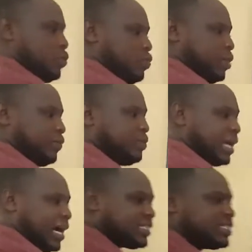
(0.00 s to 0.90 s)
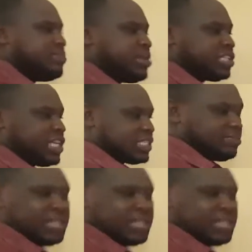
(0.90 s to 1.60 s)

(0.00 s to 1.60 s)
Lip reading: You have been asked the measures.